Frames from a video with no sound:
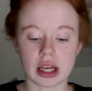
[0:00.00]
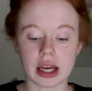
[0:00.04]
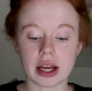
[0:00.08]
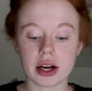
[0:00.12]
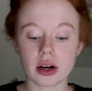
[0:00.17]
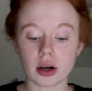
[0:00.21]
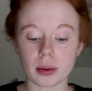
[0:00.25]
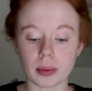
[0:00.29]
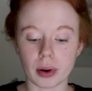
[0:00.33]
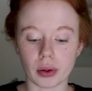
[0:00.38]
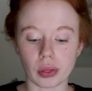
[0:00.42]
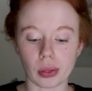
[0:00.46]

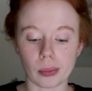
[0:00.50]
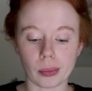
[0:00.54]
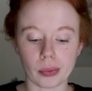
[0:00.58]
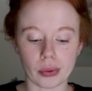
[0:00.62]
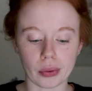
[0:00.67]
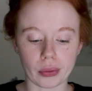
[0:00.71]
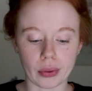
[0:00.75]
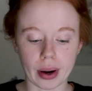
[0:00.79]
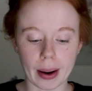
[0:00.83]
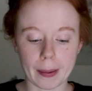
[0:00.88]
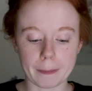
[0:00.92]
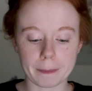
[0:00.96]
hear about the
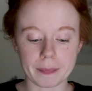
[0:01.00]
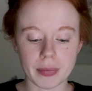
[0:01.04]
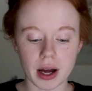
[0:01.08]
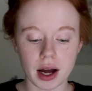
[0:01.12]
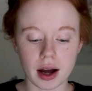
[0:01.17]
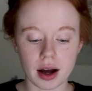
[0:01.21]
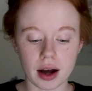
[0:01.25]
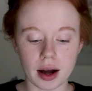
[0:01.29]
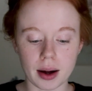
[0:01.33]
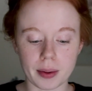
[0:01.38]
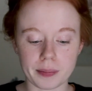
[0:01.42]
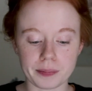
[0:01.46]

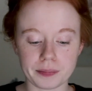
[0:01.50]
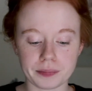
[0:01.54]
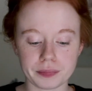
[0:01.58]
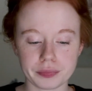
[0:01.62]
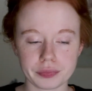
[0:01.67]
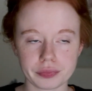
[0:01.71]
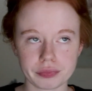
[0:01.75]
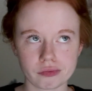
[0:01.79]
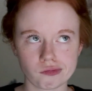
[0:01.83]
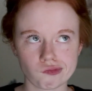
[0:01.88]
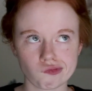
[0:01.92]
program?